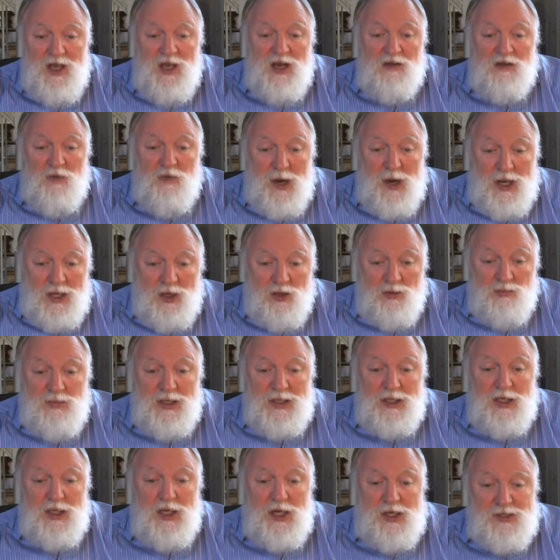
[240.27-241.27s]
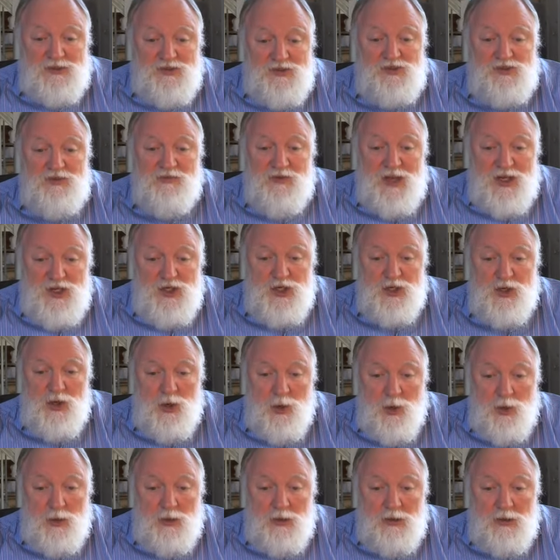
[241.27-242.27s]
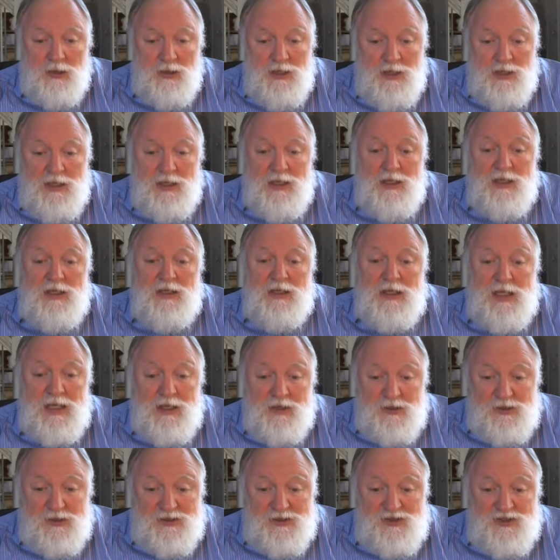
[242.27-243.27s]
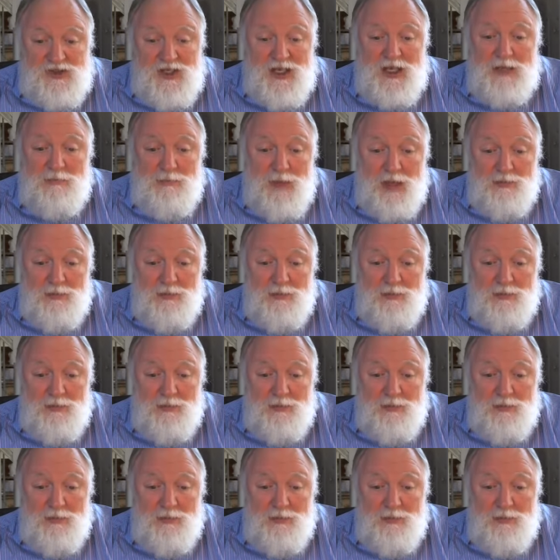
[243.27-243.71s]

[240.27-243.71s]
of Wyoming Conservation Corps leaders and